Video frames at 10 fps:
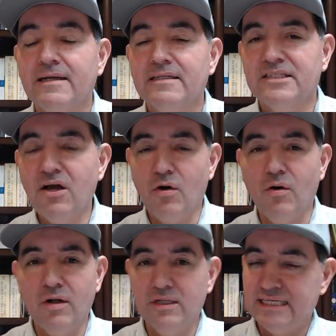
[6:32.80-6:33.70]

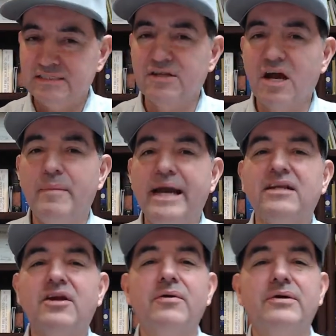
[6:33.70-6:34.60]
So let's start by
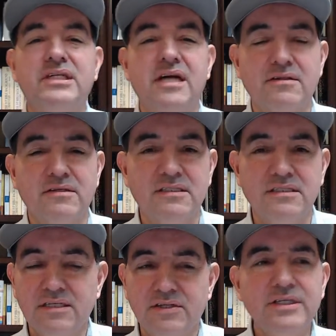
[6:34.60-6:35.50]
encouraging others.
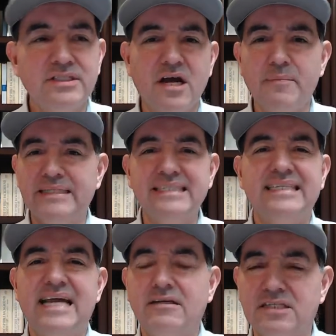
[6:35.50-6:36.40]
You can start by just
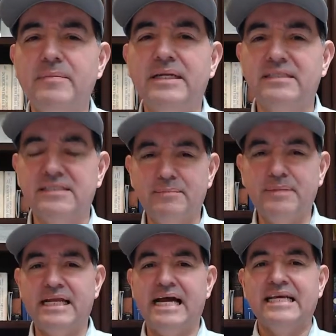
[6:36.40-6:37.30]
telling somebody
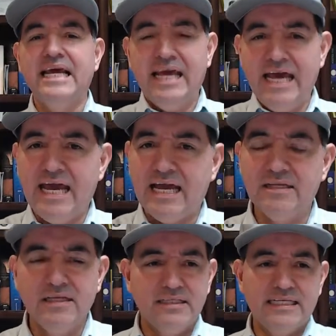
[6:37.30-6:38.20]
something nice. Hey,
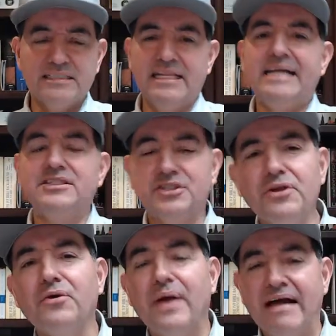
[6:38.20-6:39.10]
that's a nice
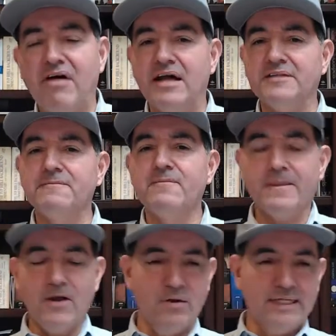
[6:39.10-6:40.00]
shirt you have on.
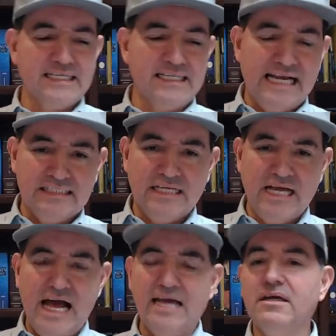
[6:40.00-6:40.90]
Oh, that's a nice
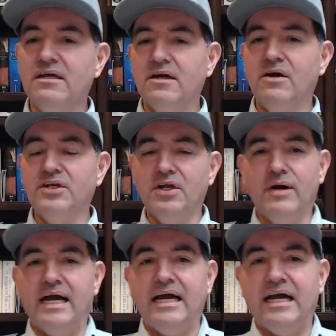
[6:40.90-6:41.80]
tie. Oh,
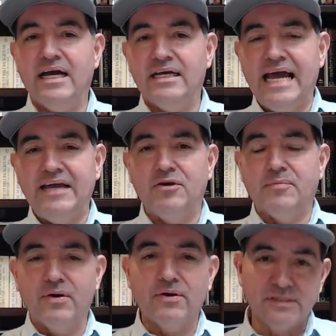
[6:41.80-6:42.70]
I like your
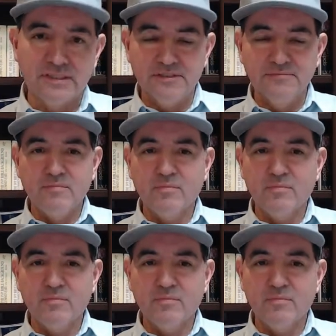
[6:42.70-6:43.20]
purse.